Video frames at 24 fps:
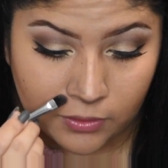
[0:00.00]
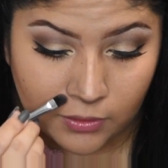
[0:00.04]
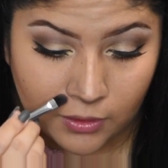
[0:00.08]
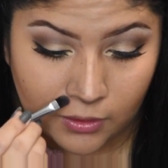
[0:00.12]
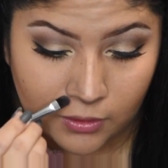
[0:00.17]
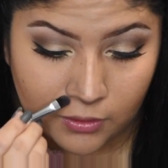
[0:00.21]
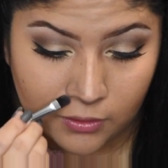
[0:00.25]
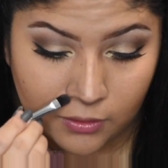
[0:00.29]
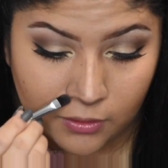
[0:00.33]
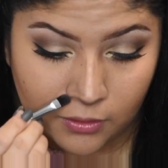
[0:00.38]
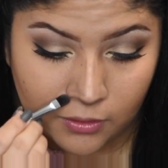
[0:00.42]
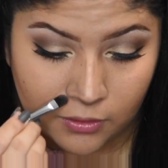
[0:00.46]

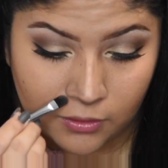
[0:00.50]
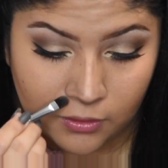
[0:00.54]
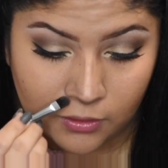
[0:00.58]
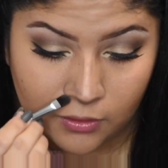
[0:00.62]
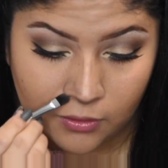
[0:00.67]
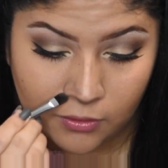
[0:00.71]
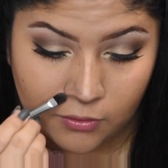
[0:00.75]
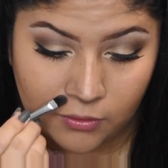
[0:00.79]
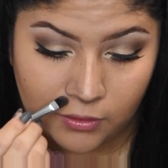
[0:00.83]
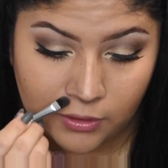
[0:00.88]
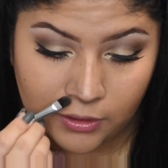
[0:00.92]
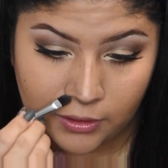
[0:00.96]
And you're going to
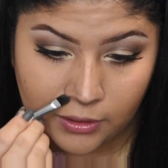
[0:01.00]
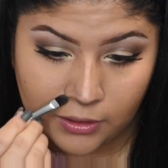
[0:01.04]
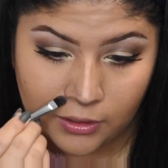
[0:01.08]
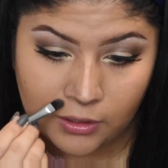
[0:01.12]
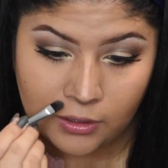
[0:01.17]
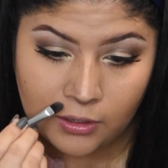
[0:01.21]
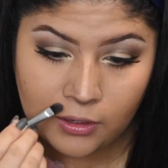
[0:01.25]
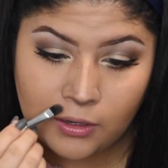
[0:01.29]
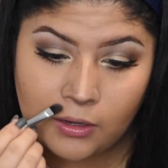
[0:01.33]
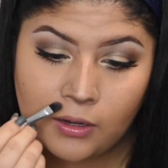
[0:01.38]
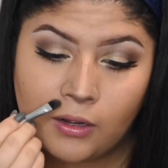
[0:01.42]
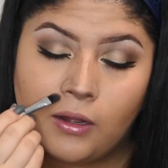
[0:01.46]
go right
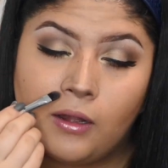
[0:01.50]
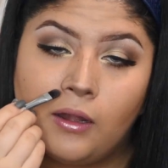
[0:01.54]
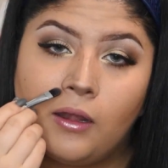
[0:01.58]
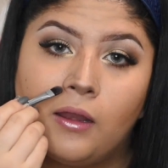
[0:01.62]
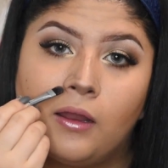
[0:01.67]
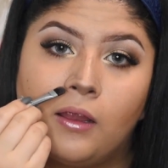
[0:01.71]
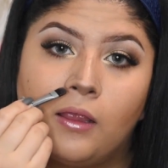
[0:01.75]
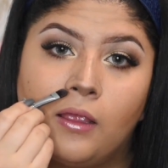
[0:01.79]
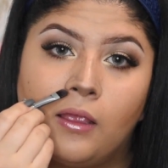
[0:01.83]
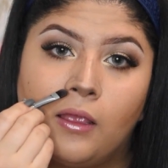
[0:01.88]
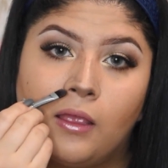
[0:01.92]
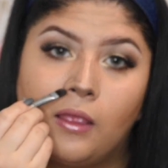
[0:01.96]
here.
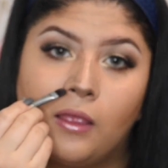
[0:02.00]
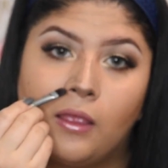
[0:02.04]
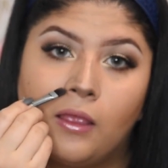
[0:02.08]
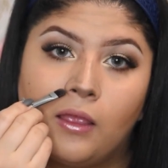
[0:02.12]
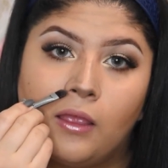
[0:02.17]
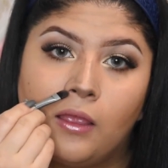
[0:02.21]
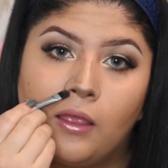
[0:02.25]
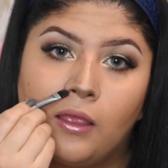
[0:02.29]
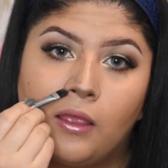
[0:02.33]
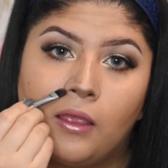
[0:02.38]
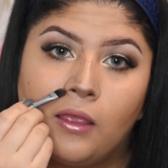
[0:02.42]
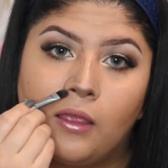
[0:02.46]

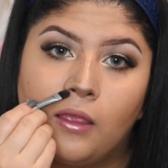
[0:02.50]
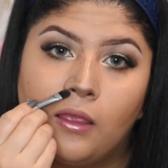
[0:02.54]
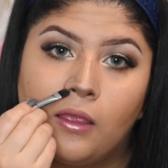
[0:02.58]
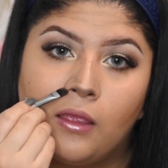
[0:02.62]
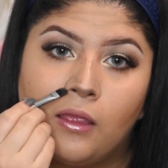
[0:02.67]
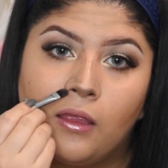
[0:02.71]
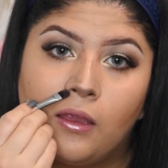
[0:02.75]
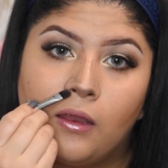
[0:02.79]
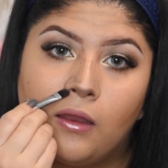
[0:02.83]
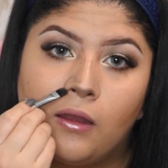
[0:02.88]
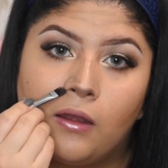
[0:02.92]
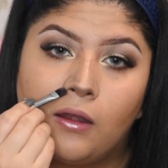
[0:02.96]

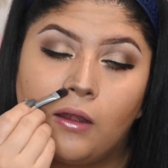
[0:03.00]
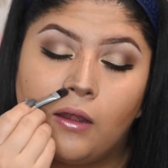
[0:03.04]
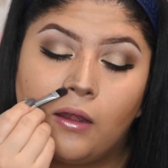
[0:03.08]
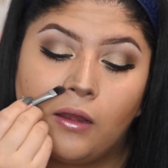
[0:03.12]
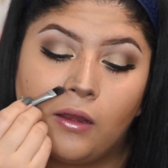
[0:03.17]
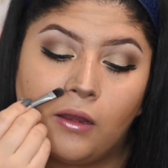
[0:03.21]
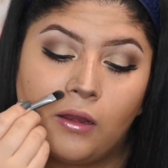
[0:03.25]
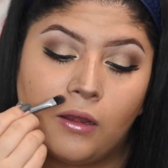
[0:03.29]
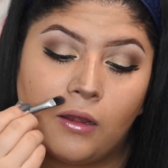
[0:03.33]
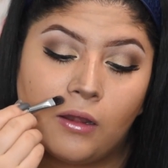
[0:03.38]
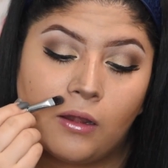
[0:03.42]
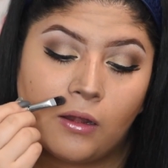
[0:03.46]
Right
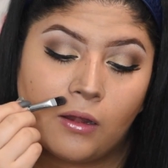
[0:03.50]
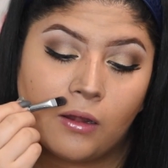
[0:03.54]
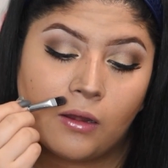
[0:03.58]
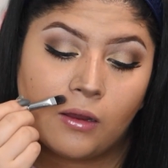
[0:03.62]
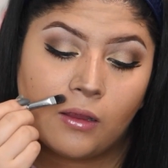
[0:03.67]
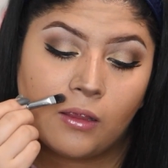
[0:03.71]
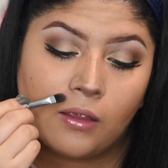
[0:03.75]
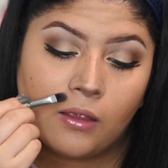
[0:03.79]
here.